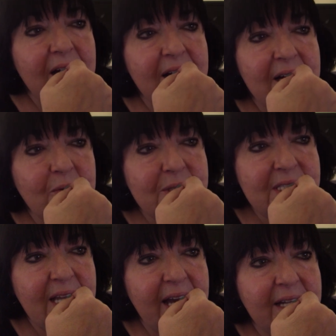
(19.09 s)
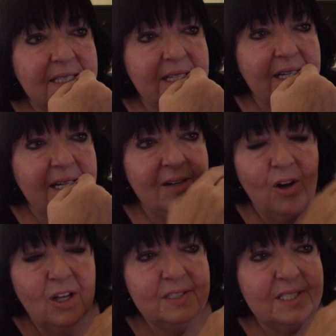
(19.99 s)
uh, was that uh,
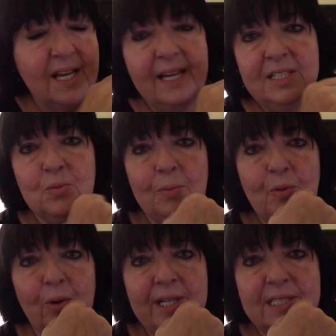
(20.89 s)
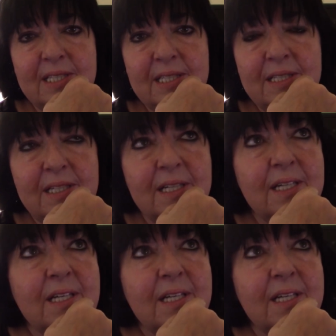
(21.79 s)
all signs were pointing